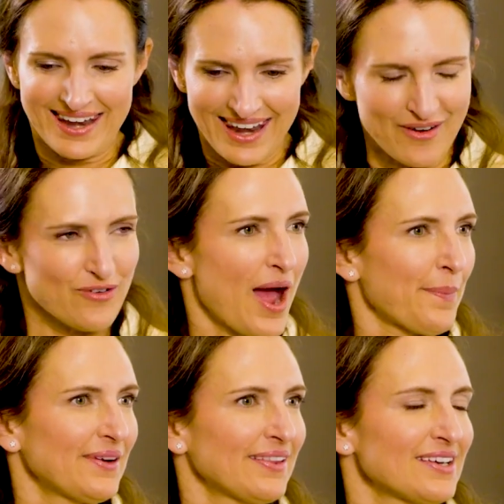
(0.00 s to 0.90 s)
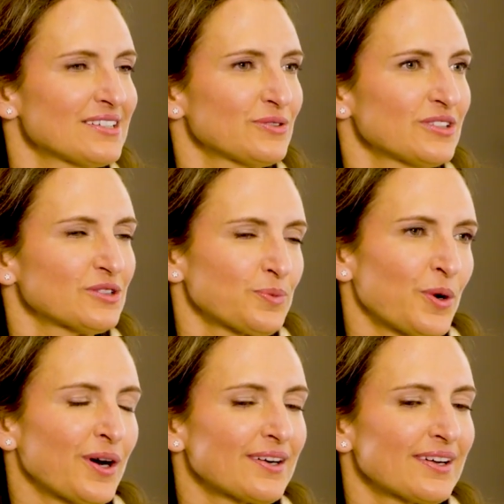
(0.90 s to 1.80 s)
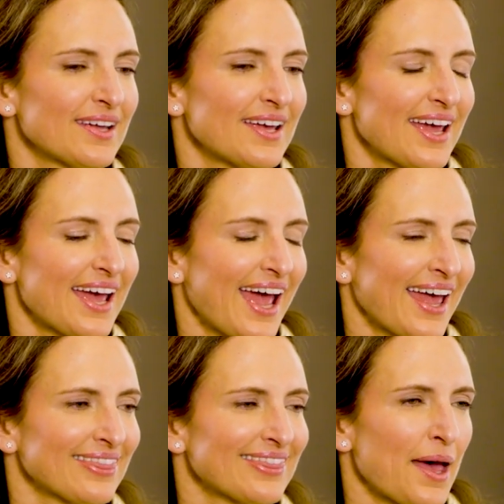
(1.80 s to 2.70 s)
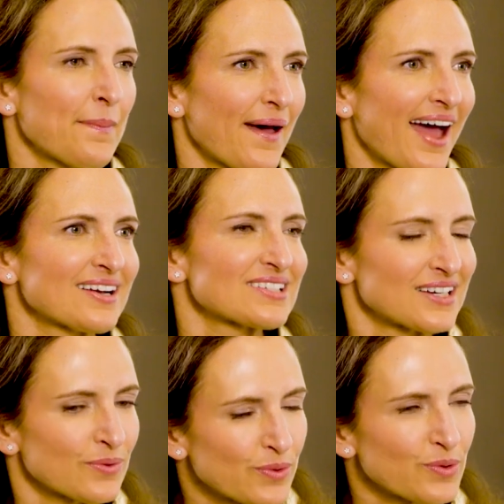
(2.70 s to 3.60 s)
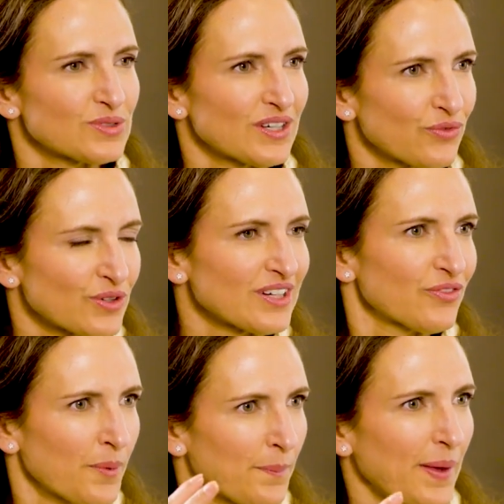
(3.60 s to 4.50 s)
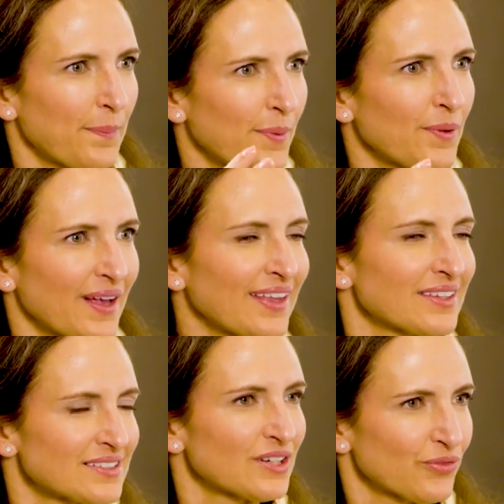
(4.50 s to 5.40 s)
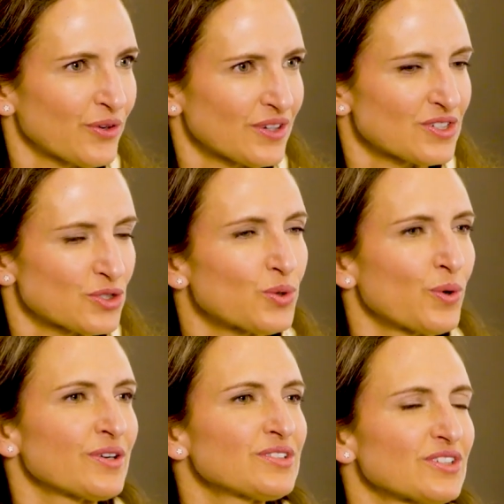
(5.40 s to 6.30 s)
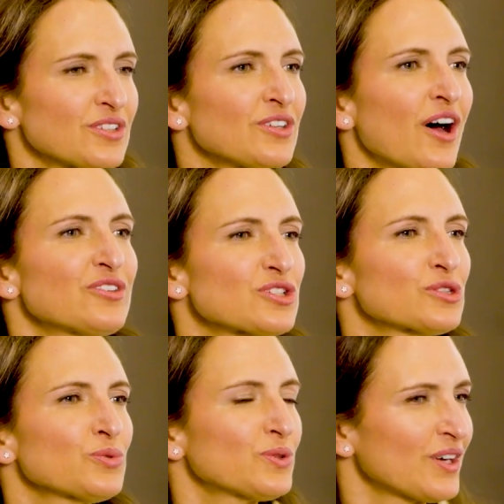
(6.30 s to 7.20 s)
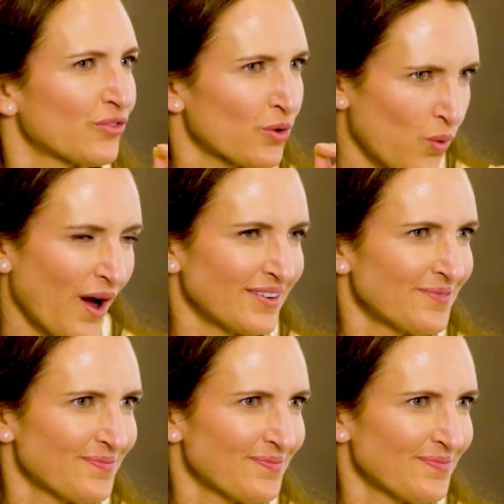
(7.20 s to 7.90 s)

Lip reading: Never happened in the history of sport. And them actually rooting for different people in the different tours, not just rooting for one.